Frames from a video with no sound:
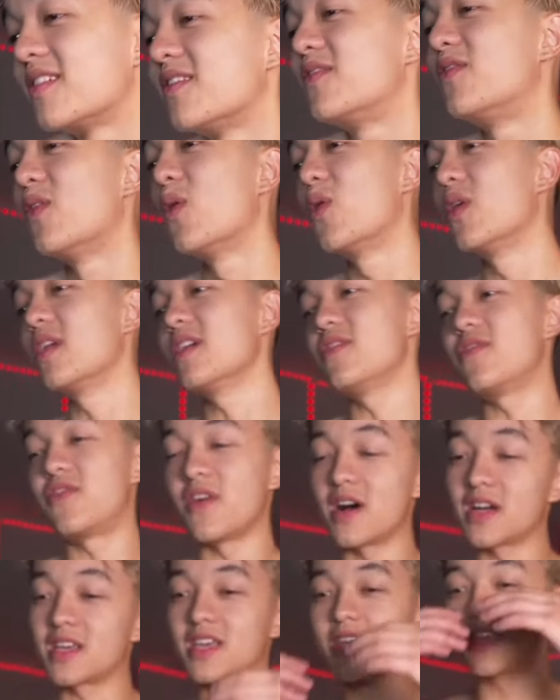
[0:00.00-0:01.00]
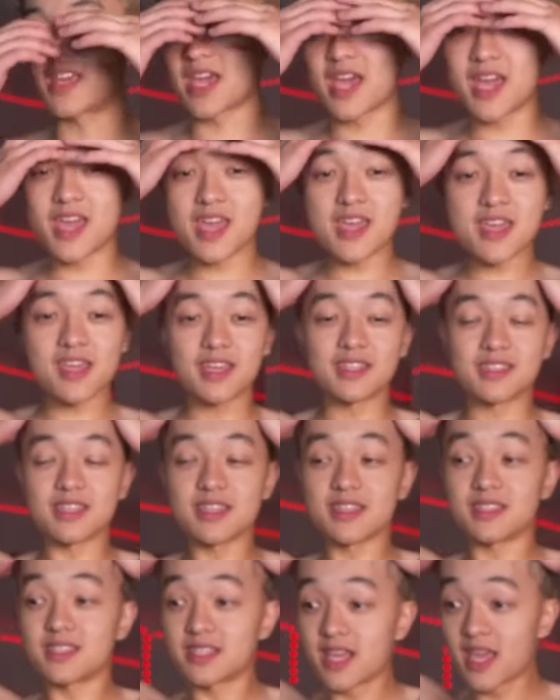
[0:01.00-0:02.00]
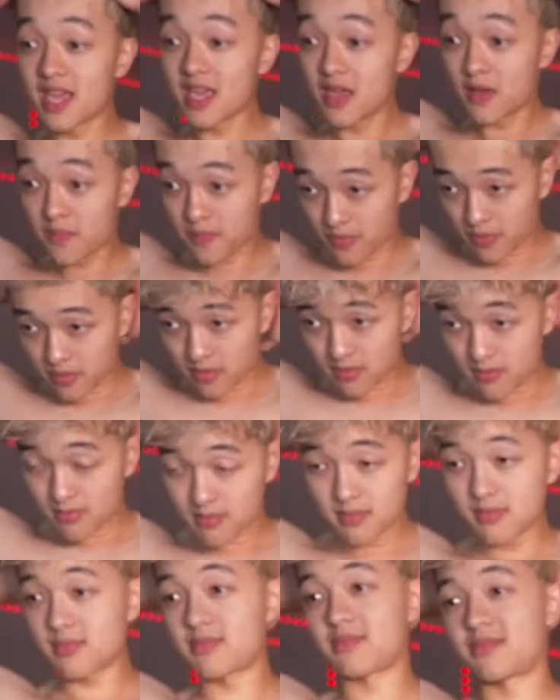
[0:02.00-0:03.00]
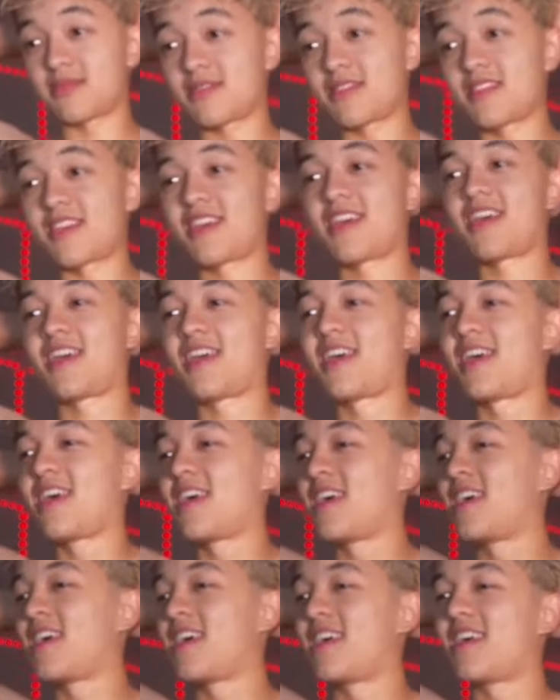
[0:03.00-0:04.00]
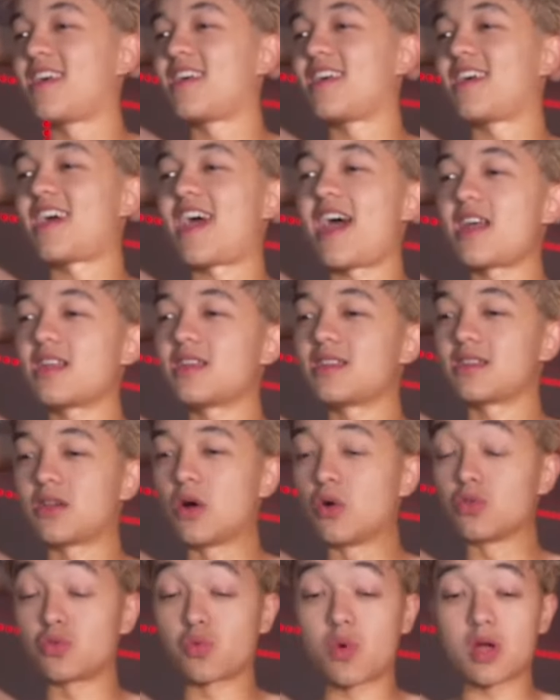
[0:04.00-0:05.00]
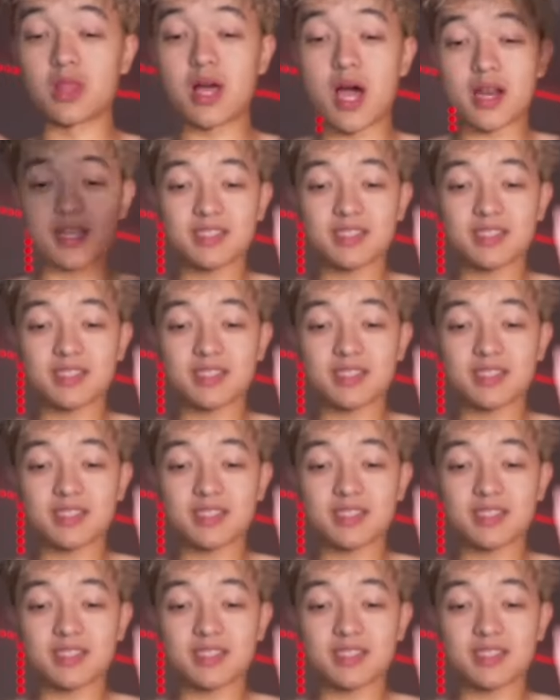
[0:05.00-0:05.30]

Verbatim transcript: forty fucking K is insane. I had to go through a lot